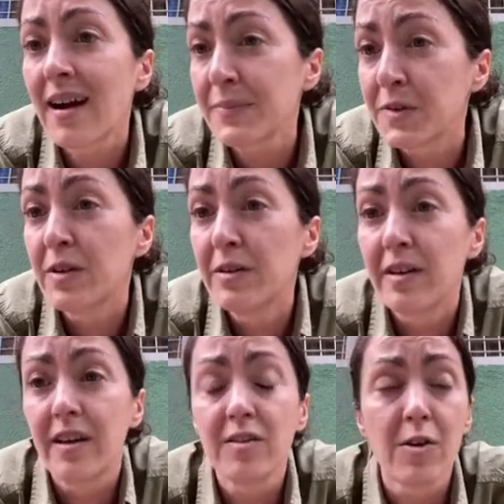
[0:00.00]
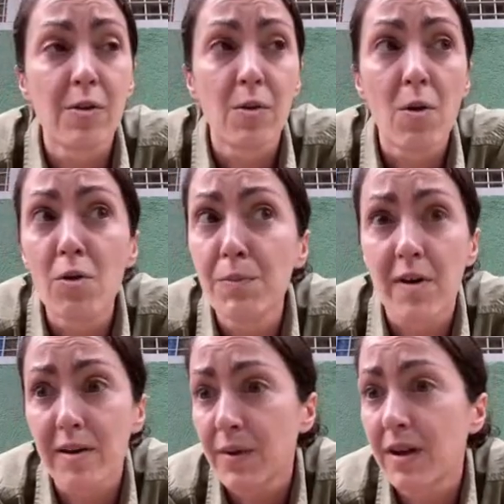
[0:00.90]
Absolutely. So all
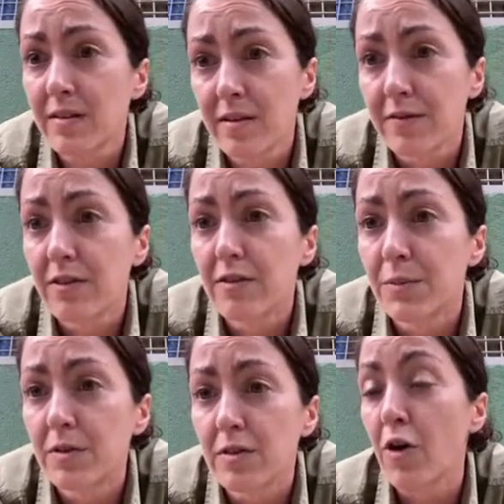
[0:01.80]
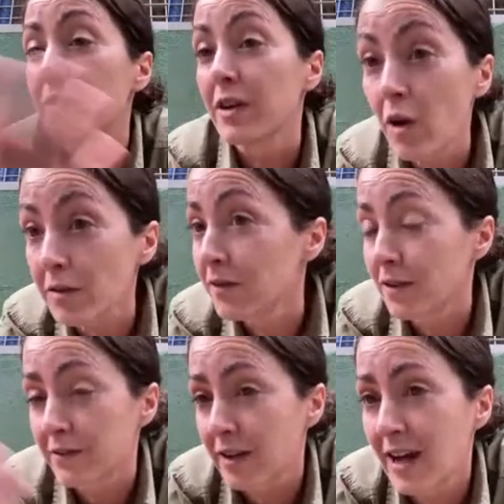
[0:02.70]
primates are vulnerable to COVID. Lots
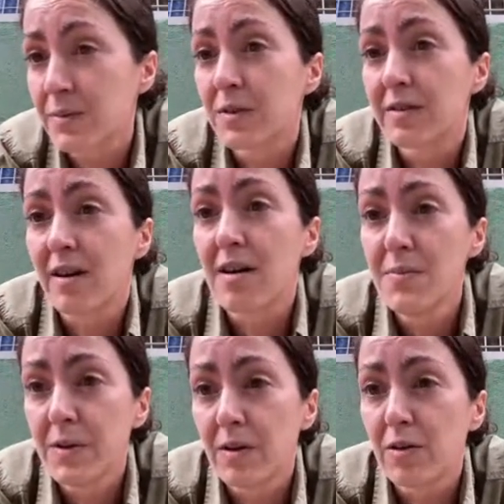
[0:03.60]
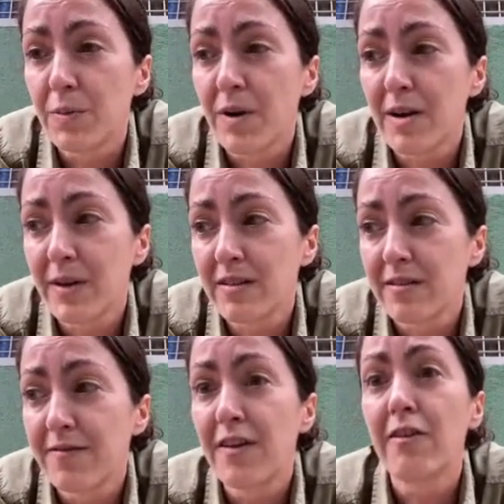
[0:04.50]
of different animals are, but all
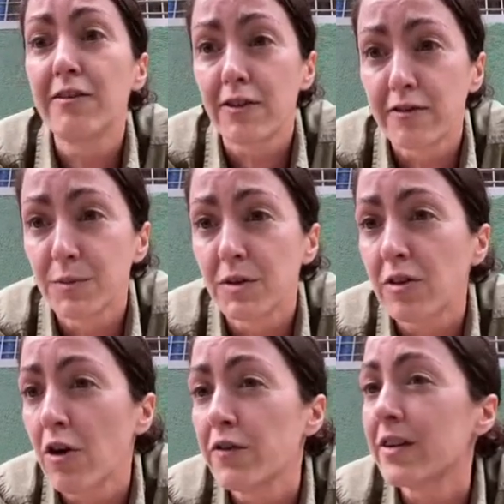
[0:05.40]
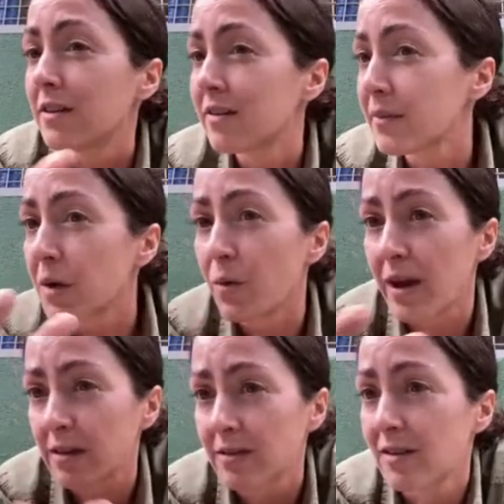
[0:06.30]
primates are very vulnerable to COVID in similar
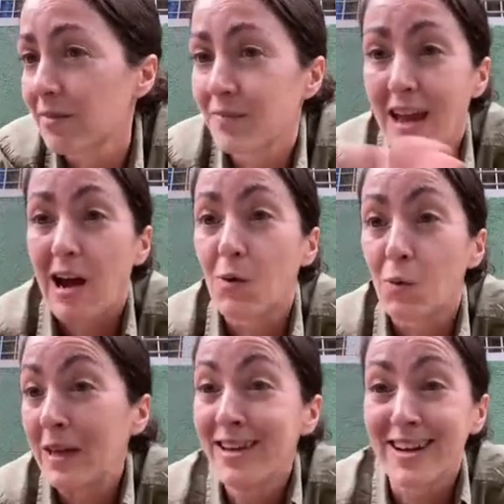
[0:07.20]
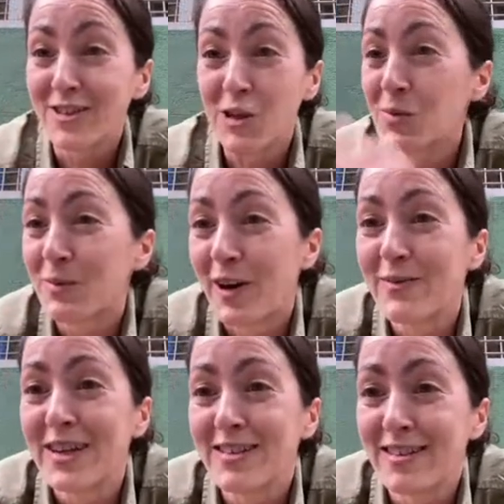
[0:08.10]
ways to how we as human
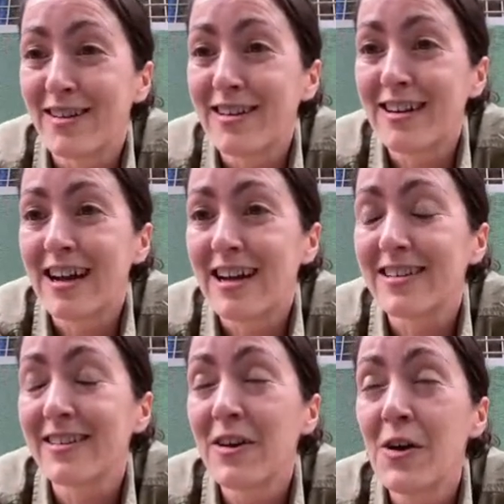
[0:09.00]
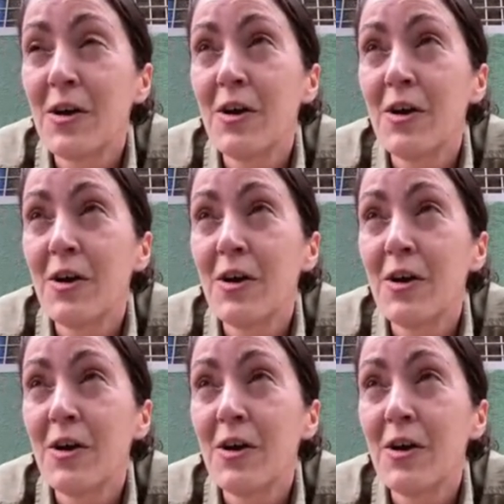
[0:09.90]
primates are. And